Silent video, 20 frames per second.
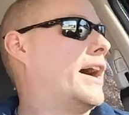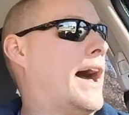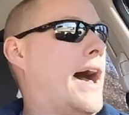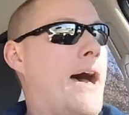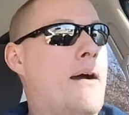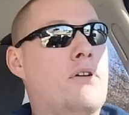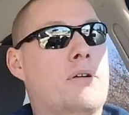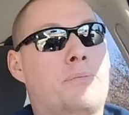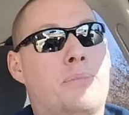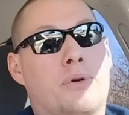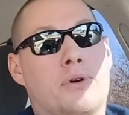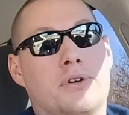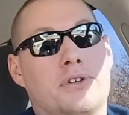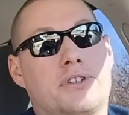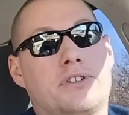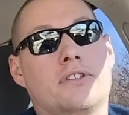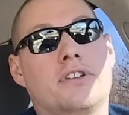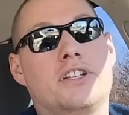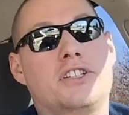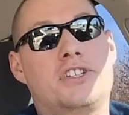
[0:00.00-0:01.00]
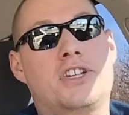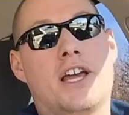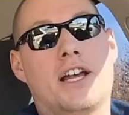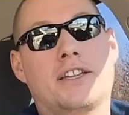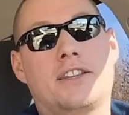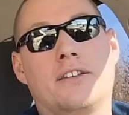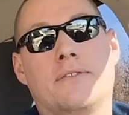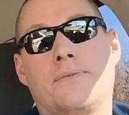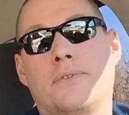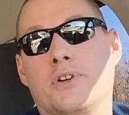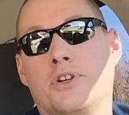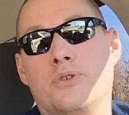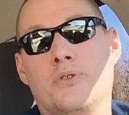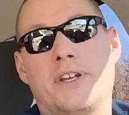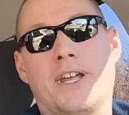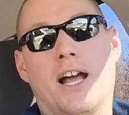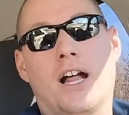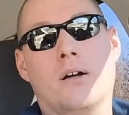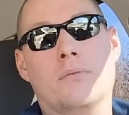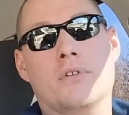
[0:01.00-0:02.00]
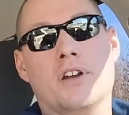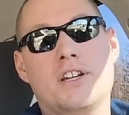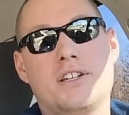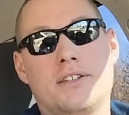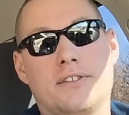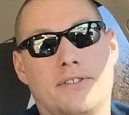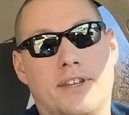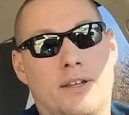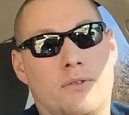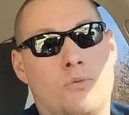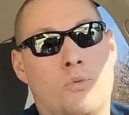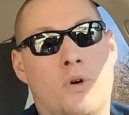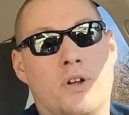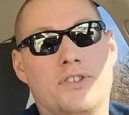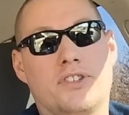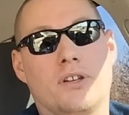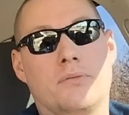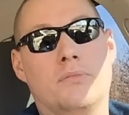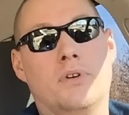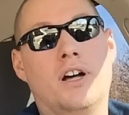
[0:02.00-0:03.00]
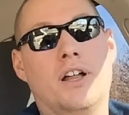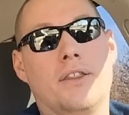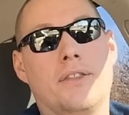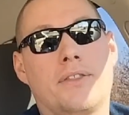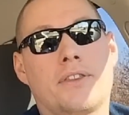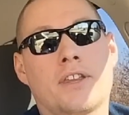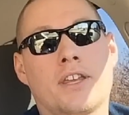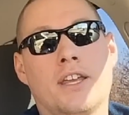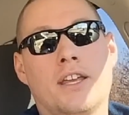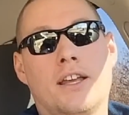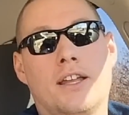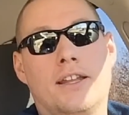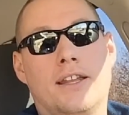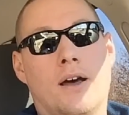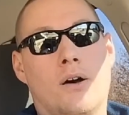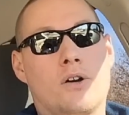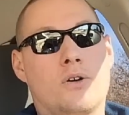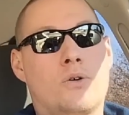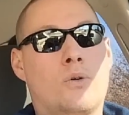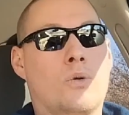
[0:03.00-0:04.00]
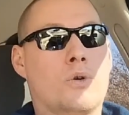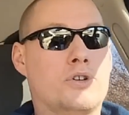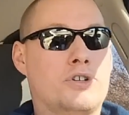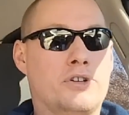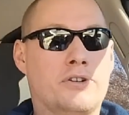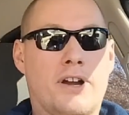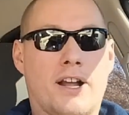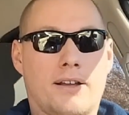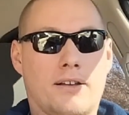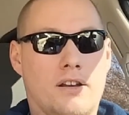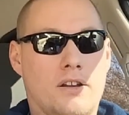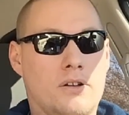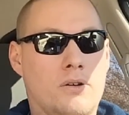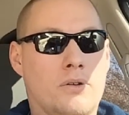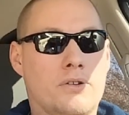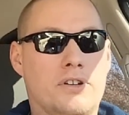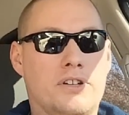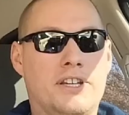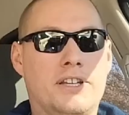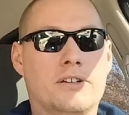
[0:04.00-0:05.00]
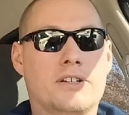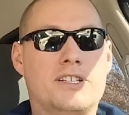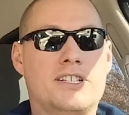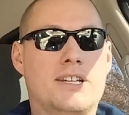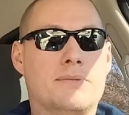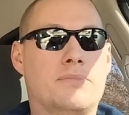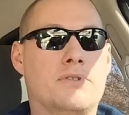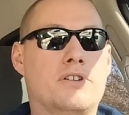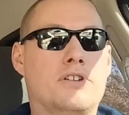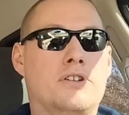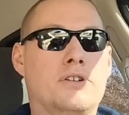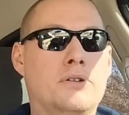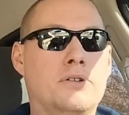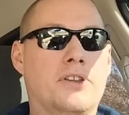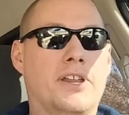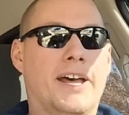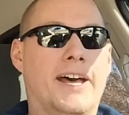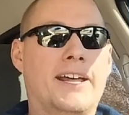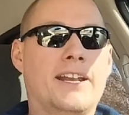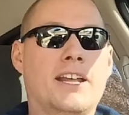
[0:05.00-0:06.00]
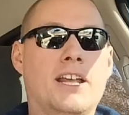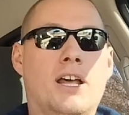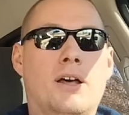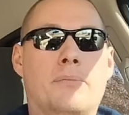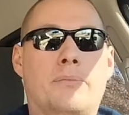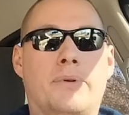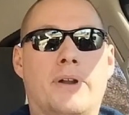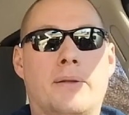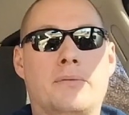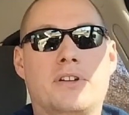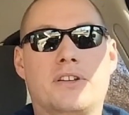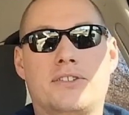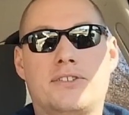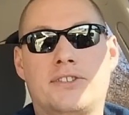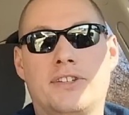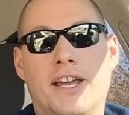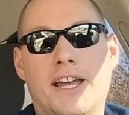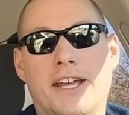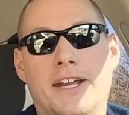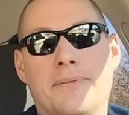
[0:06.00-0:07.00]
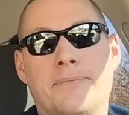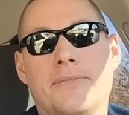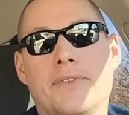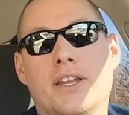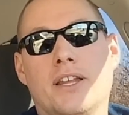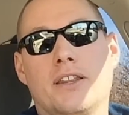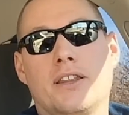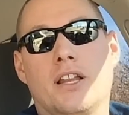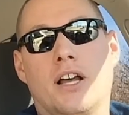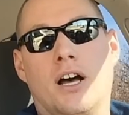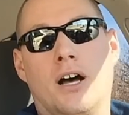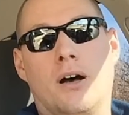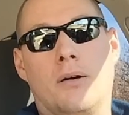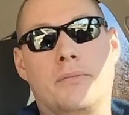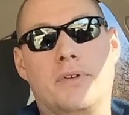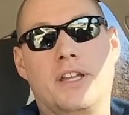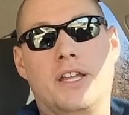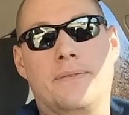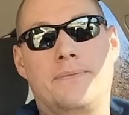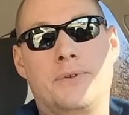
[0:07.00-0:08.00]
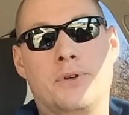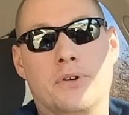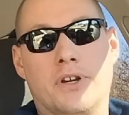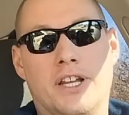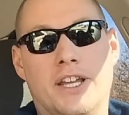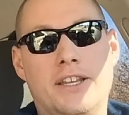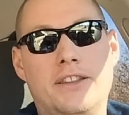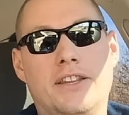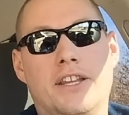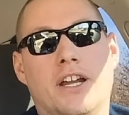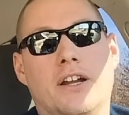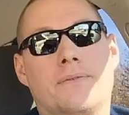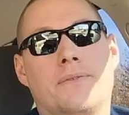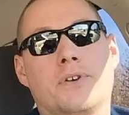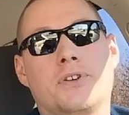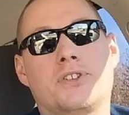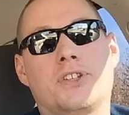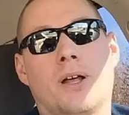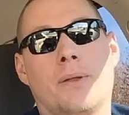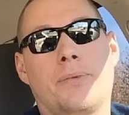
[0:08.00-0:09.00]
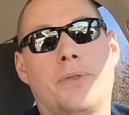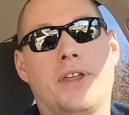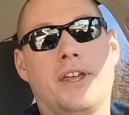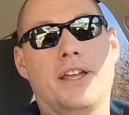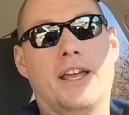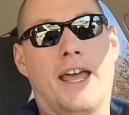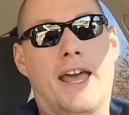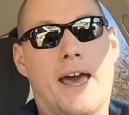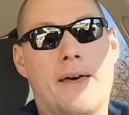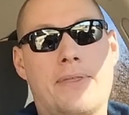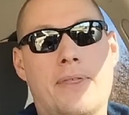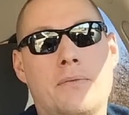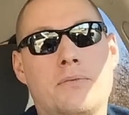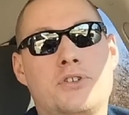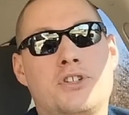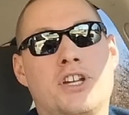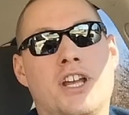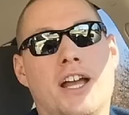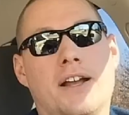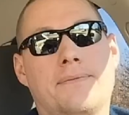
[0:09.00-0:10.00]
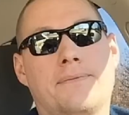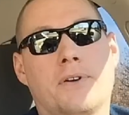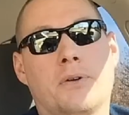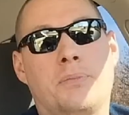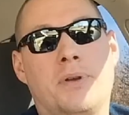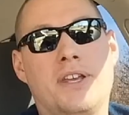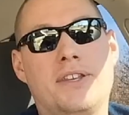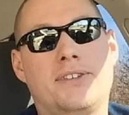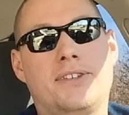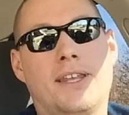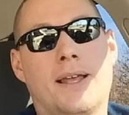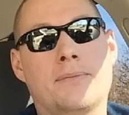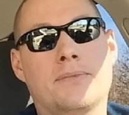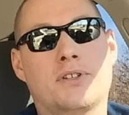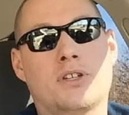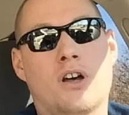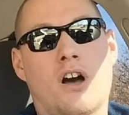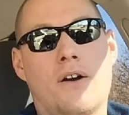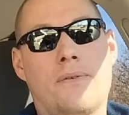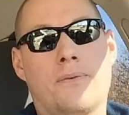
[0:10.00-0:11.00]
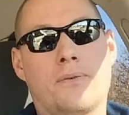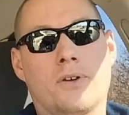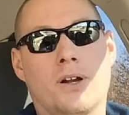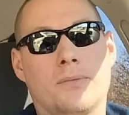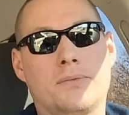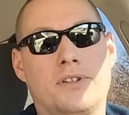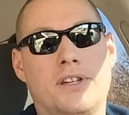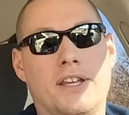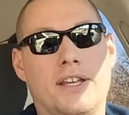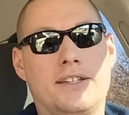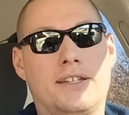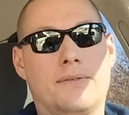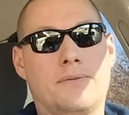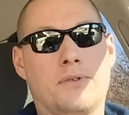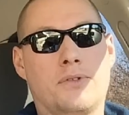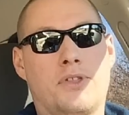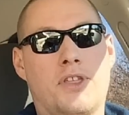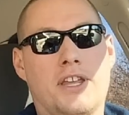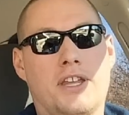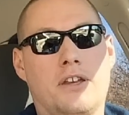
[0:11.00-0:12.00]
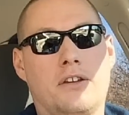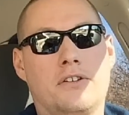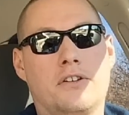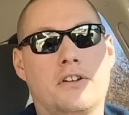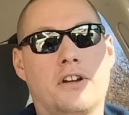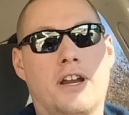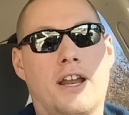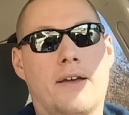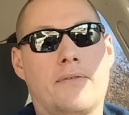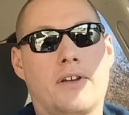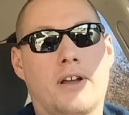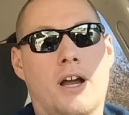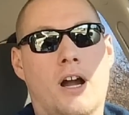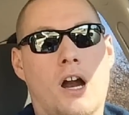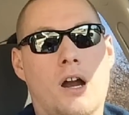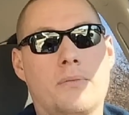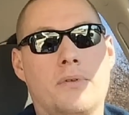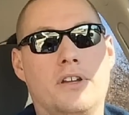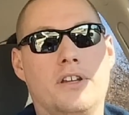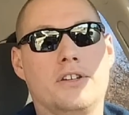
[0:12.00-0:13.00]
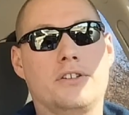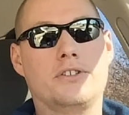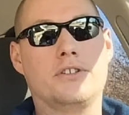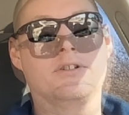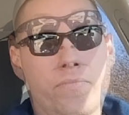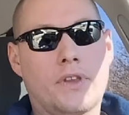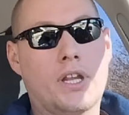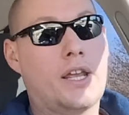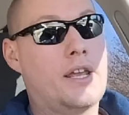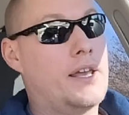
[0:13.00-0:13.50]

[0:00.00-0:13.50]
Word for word: I would personally check that for new calibrations like once a month. Now, of course, you're not going to go to the dealership and do that, but I'm just saying, Um, if you're in there for something, have them check for P C M software updates if you're thinking you're going to have a carbon issue.